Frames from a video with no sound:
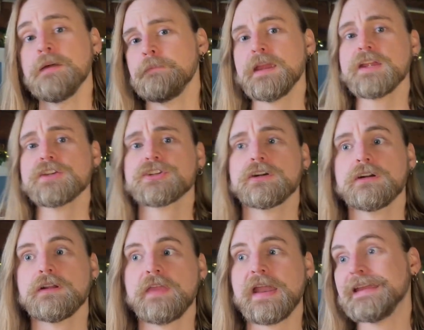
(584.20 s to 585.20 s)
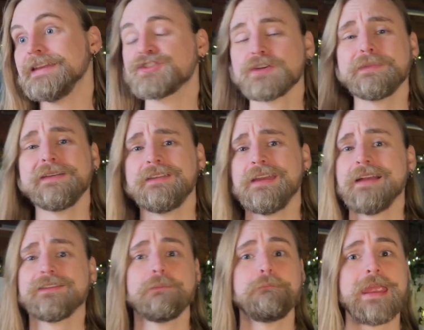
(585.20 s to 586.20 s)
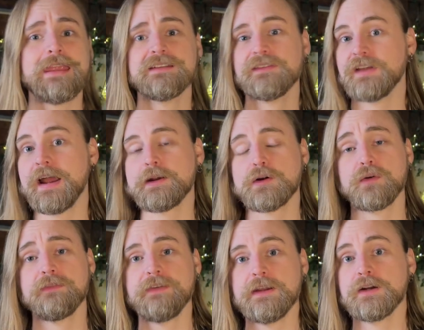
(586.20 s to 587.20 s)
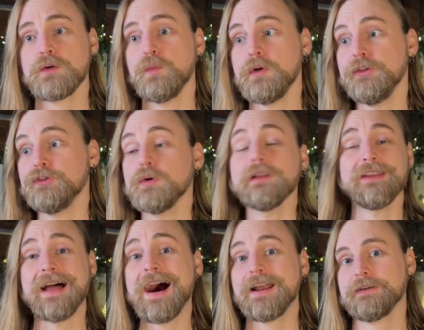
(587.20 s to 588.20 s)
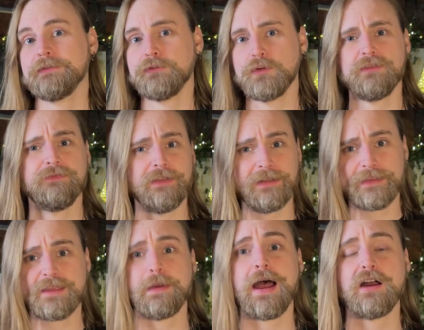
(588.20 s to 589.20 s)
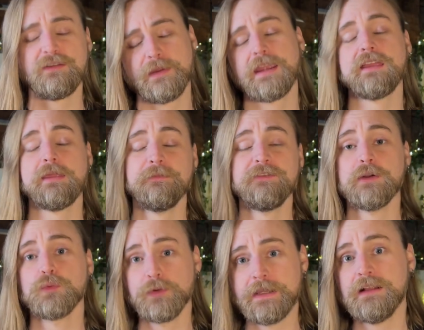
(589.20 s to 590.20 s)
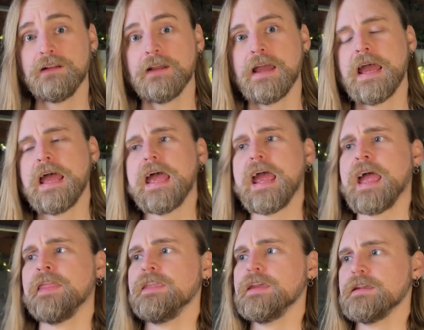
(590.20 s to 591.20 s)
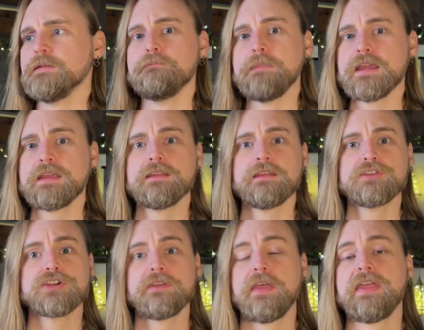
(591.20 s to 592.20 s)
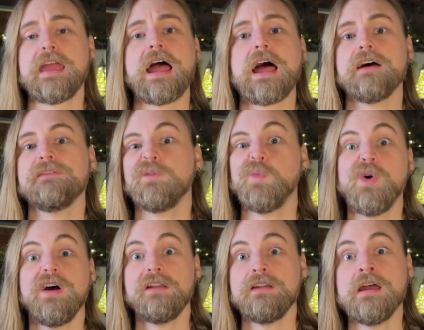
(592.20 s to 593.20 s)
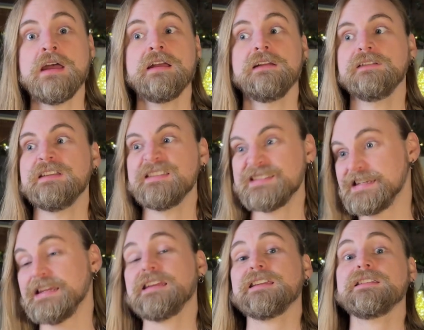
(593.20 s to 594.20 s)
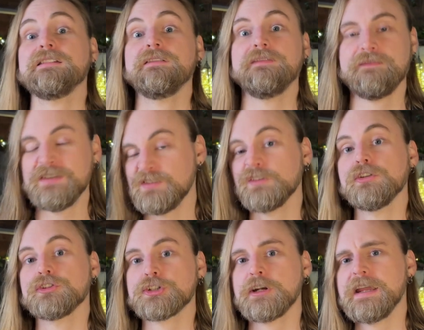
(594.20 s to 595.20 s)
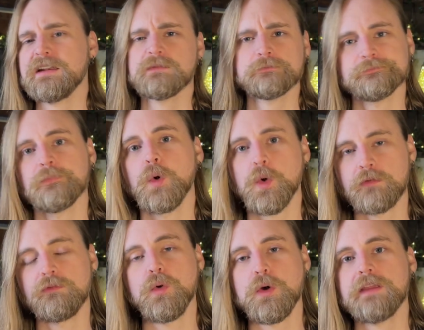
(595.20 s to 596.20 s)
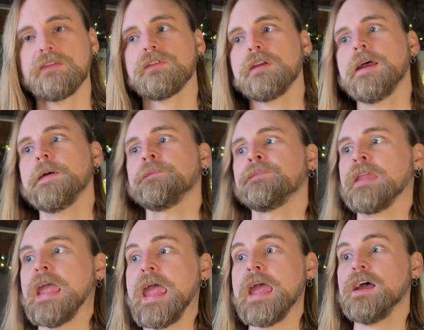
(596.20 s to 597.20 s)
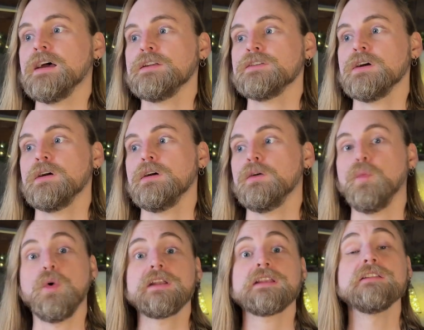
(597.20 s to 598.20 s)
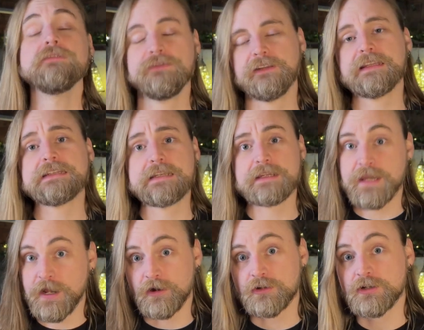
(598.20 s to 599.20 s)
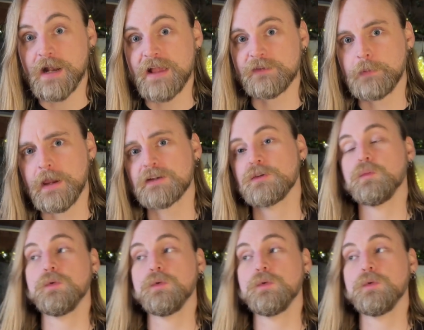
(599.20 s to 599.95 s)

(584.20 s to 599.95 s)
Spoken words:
Making sure that each NPC has a main desire or fear will do a lot for filling them out and making them feel real. And then making sure that they have one distinct physical trait or voice, and one conflicting character aspect